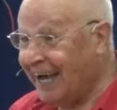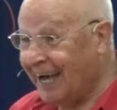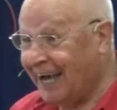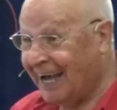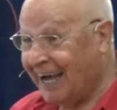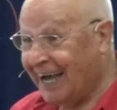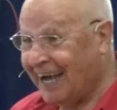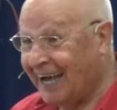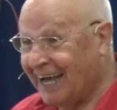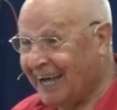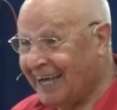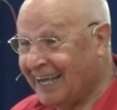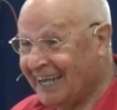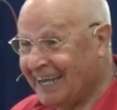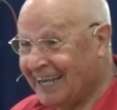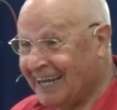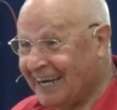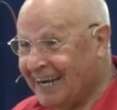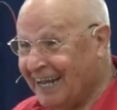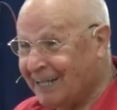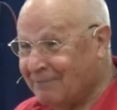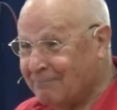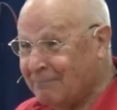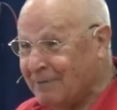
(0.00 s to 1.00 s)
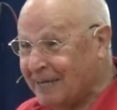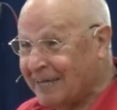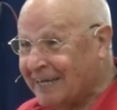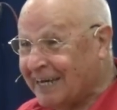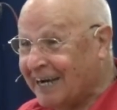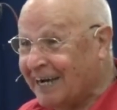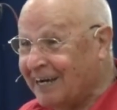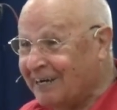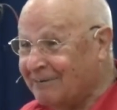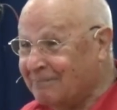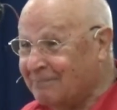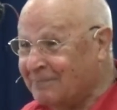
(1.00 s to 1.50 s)
ha ha, let me
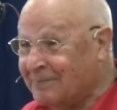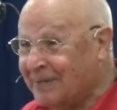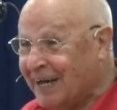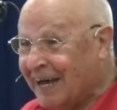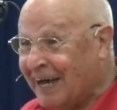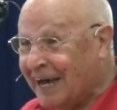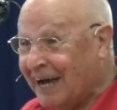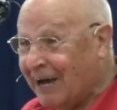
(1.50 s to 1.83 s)
come